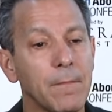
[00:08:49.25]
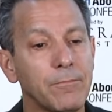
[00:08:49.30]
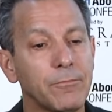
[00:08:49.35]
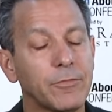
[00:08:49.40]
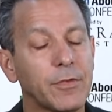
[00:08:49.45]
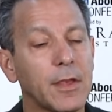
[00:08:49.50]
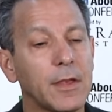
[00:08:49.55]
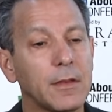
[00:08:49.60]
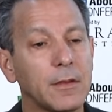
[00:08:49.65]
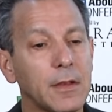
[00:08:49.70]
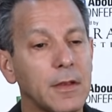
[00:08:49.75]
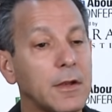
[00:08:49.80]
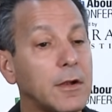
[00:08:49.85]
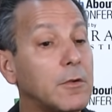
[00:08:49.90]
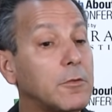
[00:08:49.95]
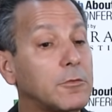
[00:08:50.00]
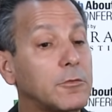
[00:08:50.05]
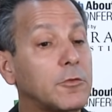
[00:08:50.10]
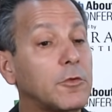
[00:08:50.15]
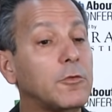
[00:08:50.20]
say, you
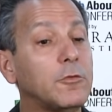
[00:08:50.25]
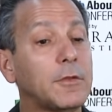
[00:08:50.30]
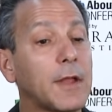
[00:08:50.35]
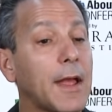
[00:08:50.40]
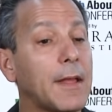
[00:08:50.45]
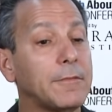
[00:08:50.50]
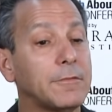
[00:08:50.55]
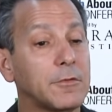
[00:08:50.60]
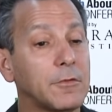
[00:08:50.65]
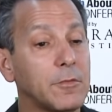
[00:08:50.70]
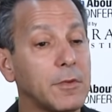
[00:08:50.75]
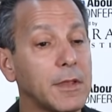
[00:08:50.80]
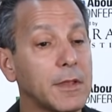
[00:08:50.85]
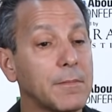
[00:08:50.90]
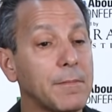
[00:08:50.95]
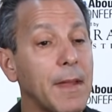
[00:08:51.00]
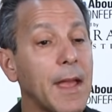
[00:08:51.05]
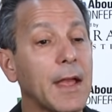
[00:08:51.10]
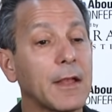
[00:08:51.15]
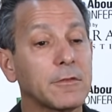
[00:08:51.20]
know, two times a week
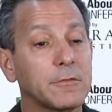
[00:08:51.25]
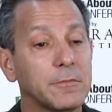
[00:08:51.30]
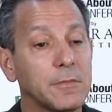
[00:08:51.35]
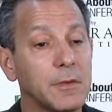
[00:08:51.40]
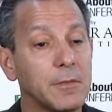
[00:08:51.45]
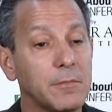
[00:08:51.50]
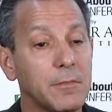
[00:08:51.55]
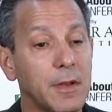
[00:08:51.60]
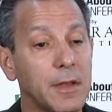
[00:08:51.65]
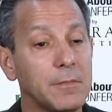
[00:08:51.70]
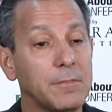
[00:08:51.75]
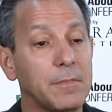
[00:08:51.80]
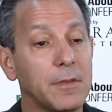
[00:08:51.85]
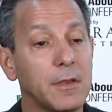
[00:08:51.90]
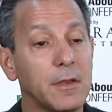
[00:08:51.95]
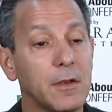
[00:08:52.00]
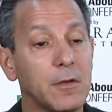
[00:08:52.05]
maximum might be